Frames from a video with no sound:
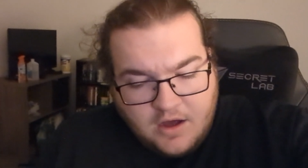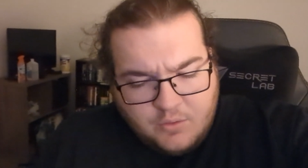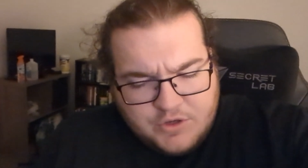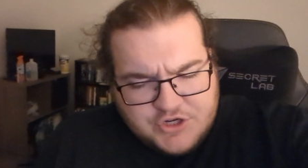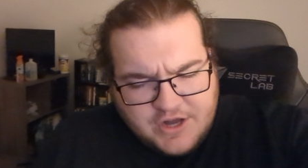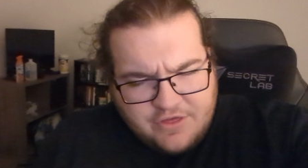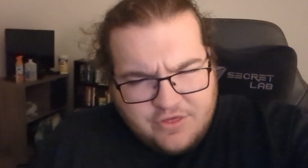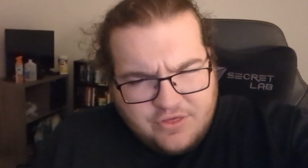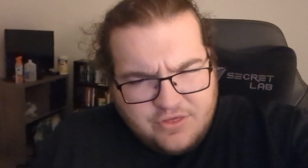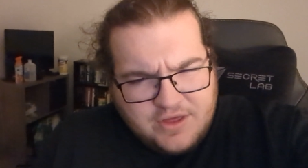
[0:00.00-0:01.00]
which I
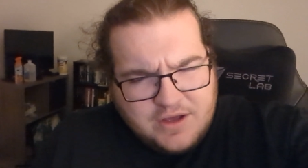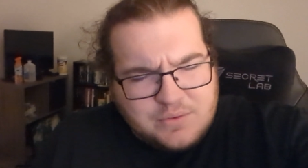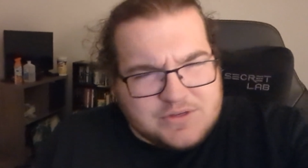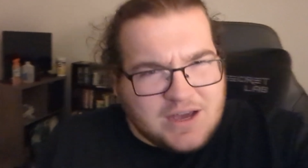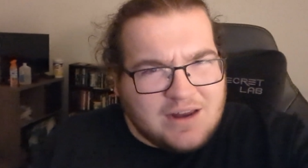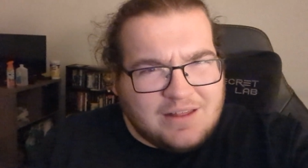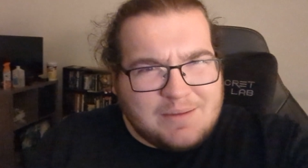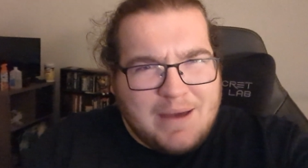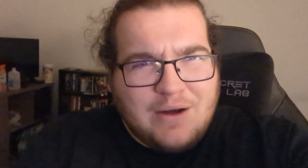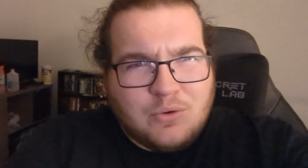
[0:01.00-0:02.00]
think was kind of like
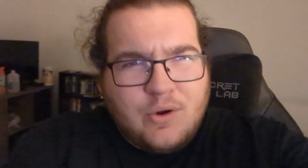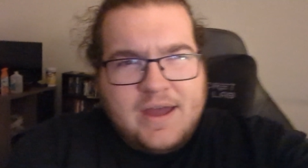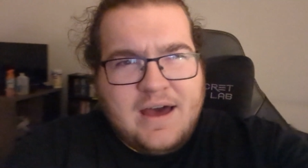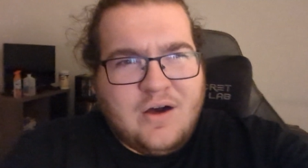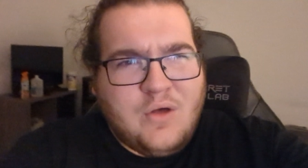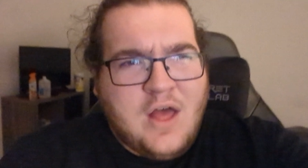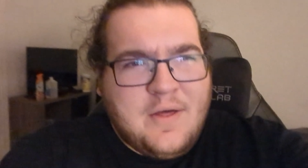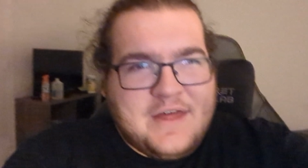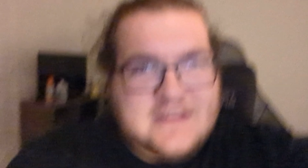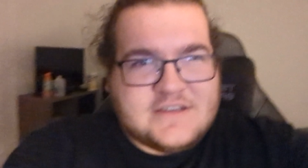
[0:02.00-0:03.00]
a battle royale
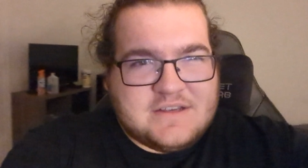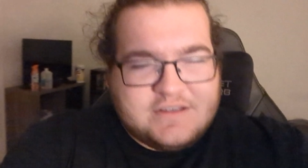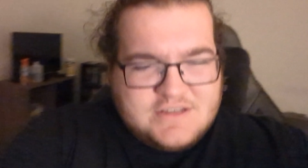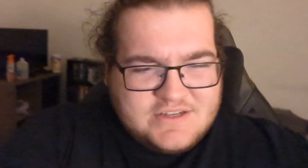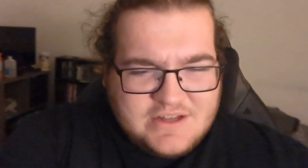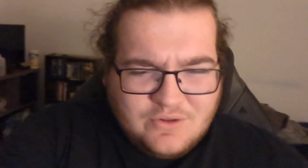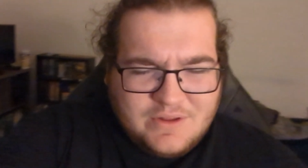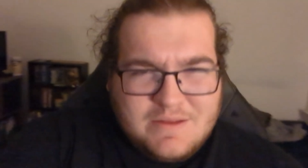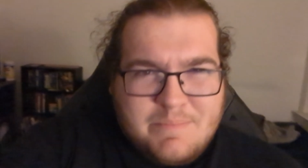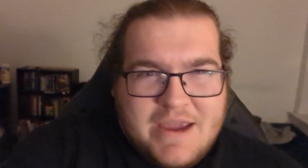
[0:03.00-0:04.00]
that is still
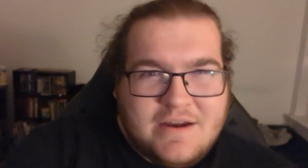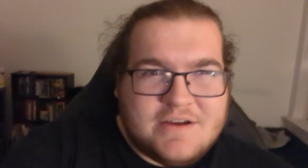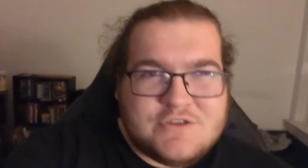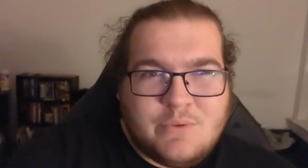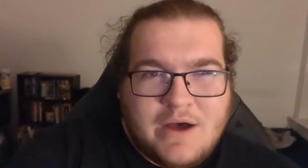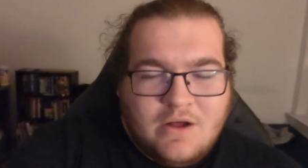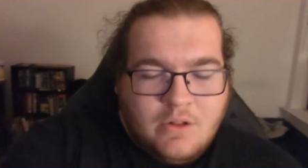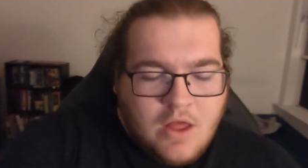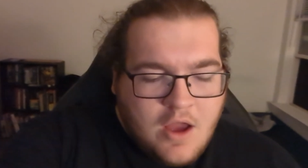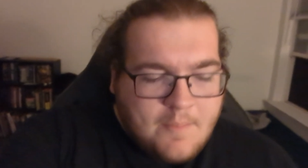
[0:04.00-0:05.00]
in the beta as
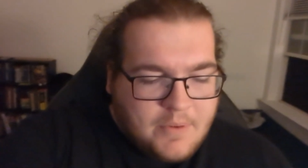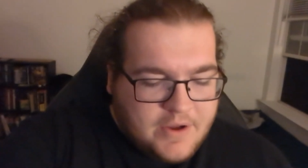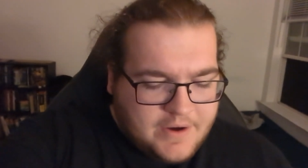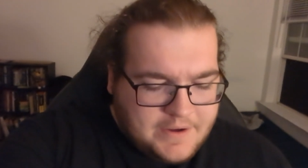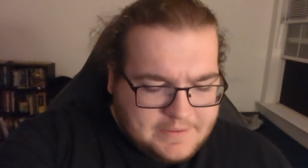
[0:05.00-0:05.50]
well. But